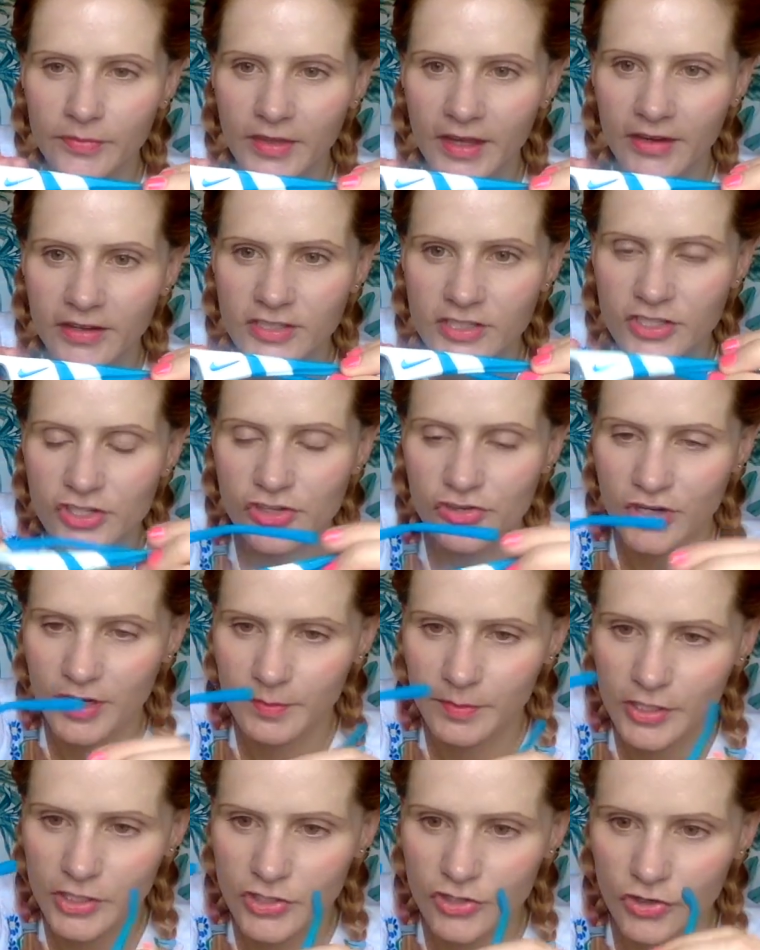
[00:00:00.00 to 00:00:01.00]
They're
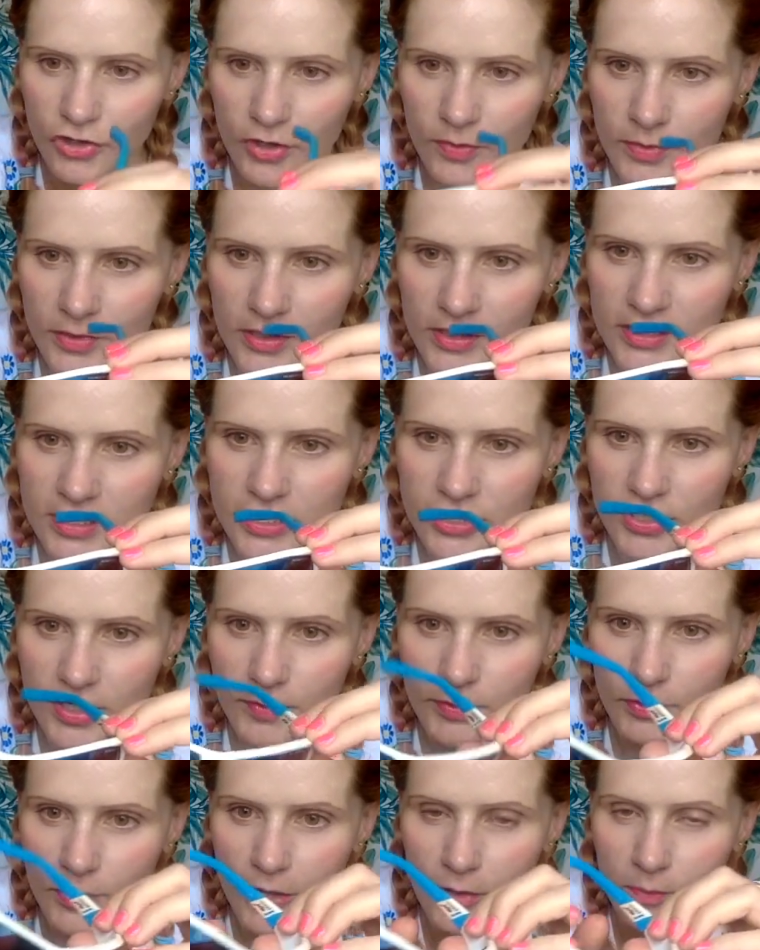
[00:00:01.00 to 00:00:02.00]
extremely durable,
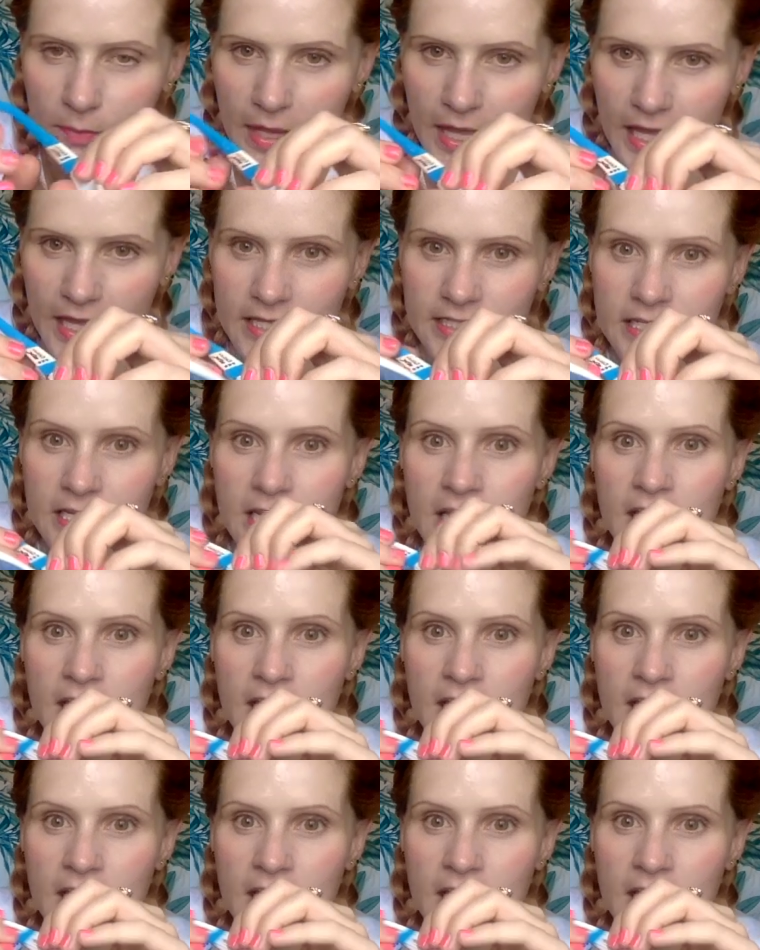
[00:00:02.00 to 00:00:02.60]
extremely well made,